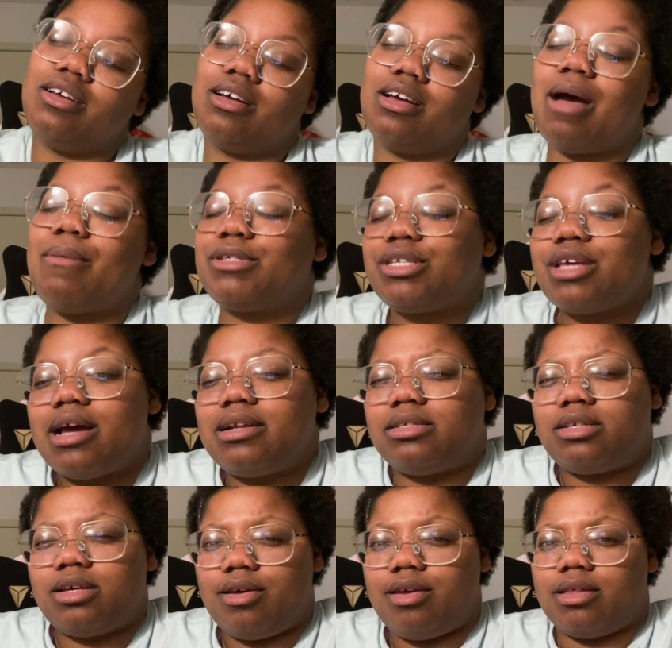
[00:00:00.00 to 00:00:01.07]
I'm sad to
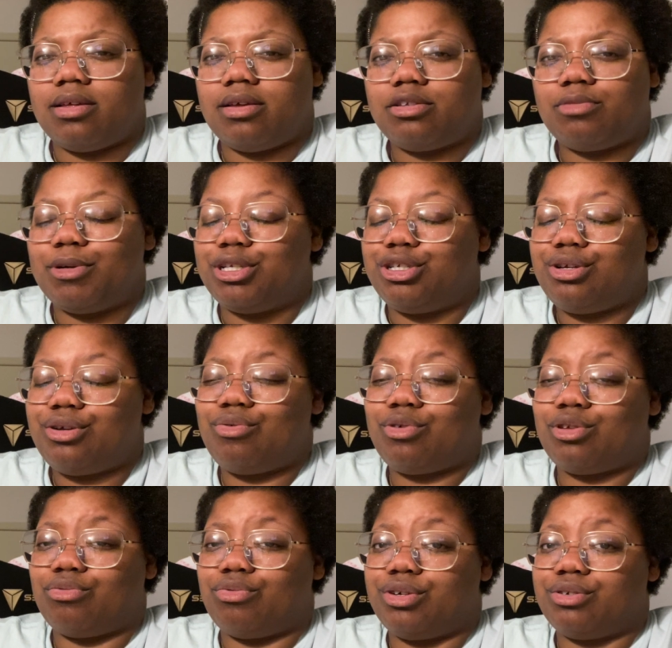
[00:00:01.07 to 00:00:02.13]
tell you this, but Jikook
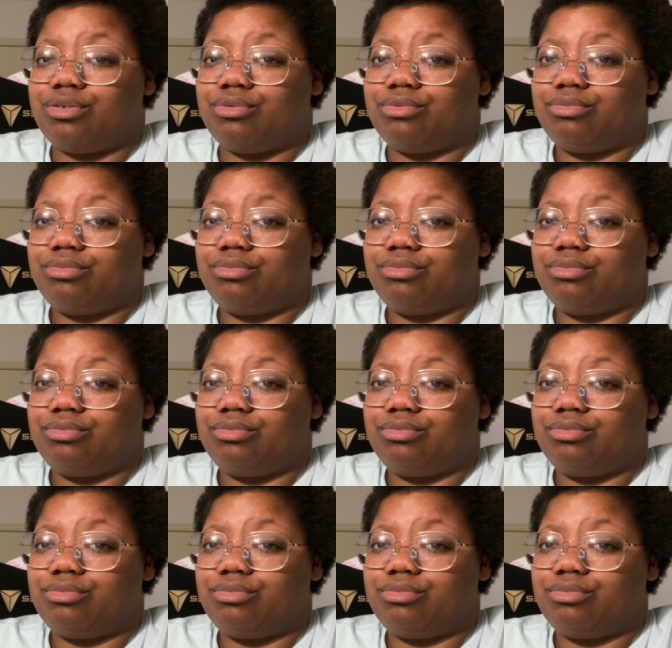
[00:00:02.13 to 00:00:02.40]
is real.